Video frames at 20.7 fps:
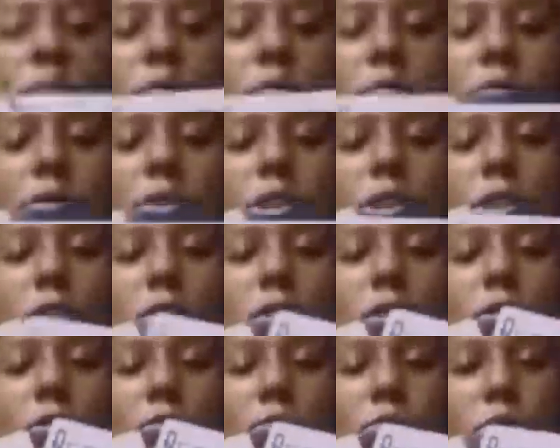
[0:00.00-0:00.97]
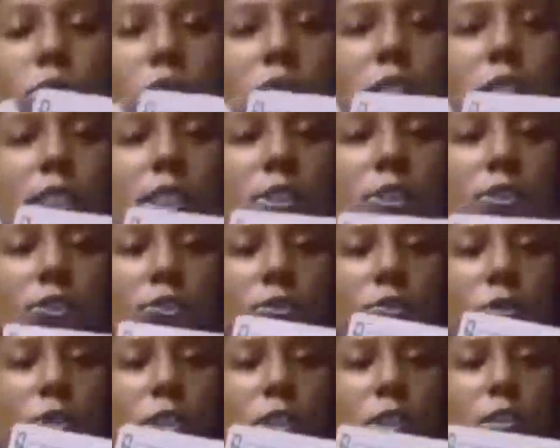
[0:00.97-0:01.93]
you just don't want this
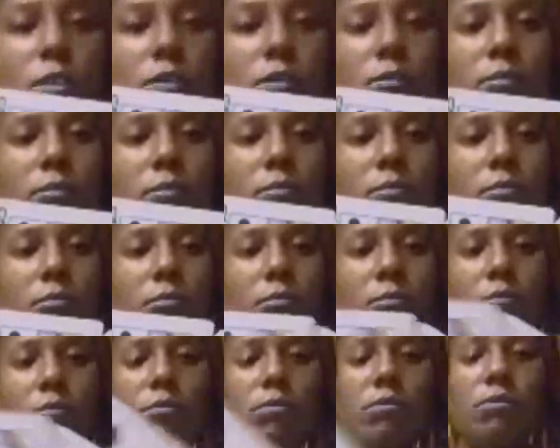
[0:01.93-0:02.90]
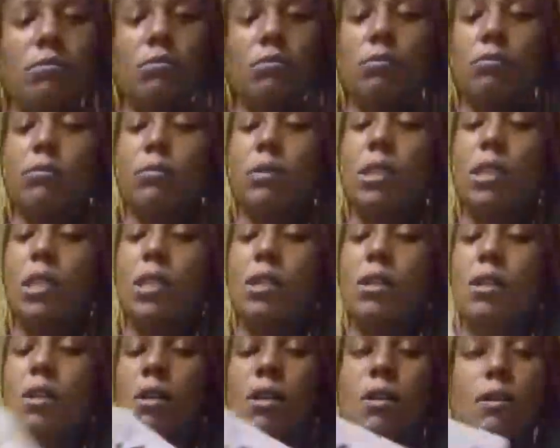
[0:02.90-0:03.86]
union.
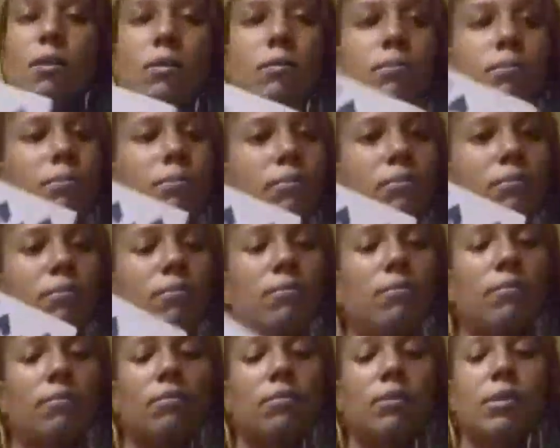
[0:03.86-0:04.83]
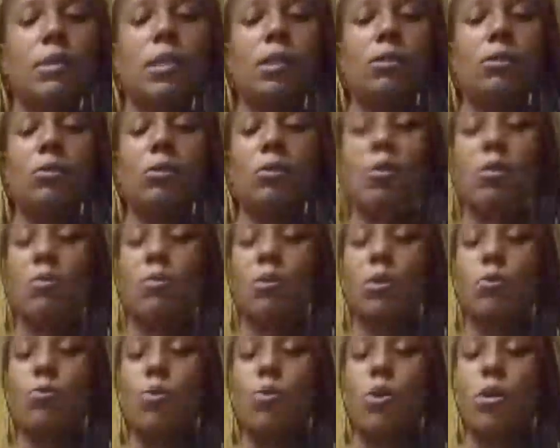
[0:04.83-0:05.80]
And you don't
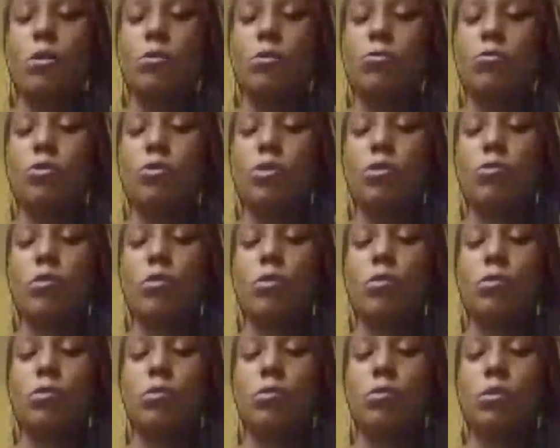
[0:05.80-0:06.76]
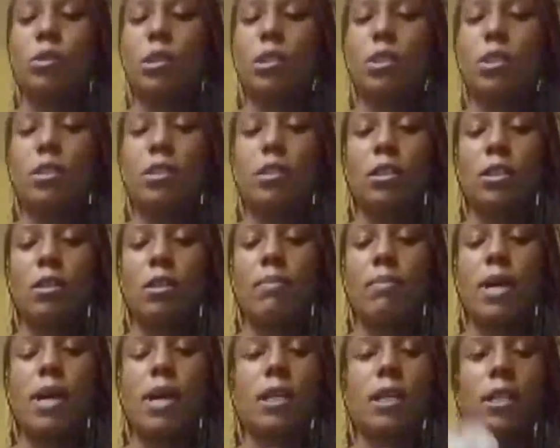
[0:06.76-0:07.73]
want to work through it, grow through it, then think
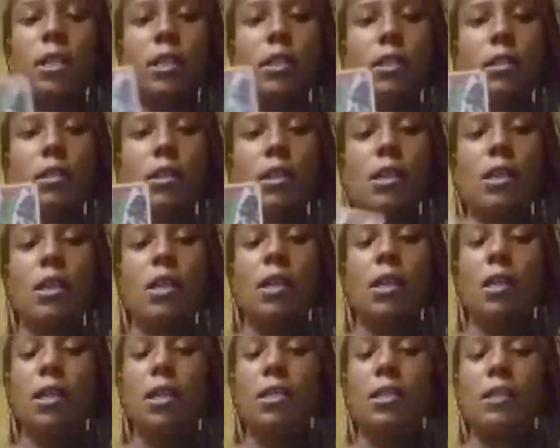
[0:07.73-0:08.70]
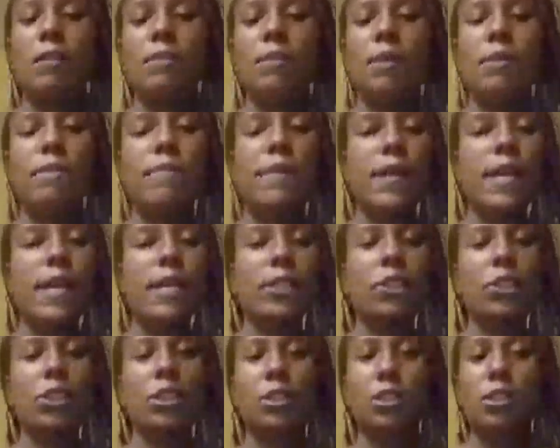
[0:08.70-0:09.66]
about it, and end up being
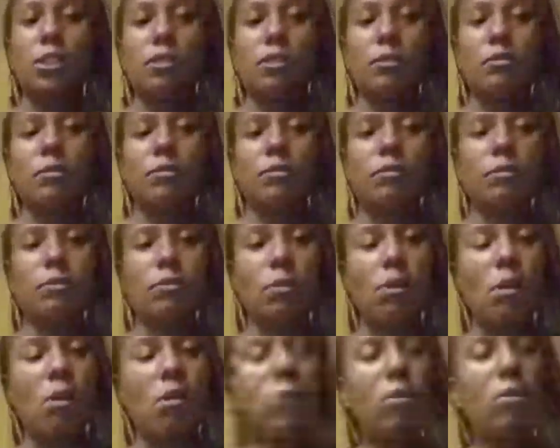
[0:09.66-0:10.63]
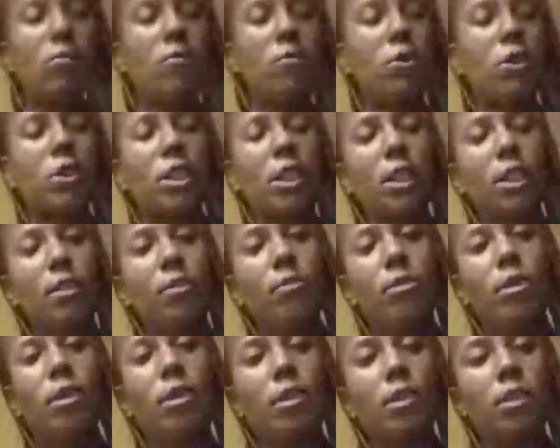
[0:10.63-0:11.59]
passionate all over again,
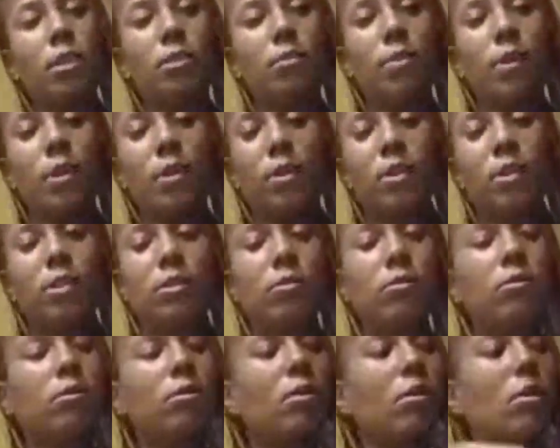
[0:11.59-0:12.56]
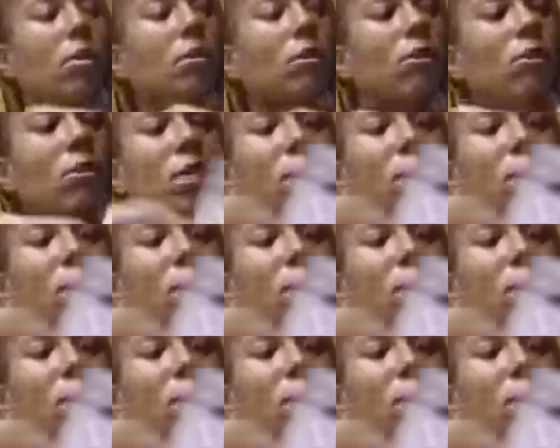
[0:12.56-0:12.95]
whether it's the person or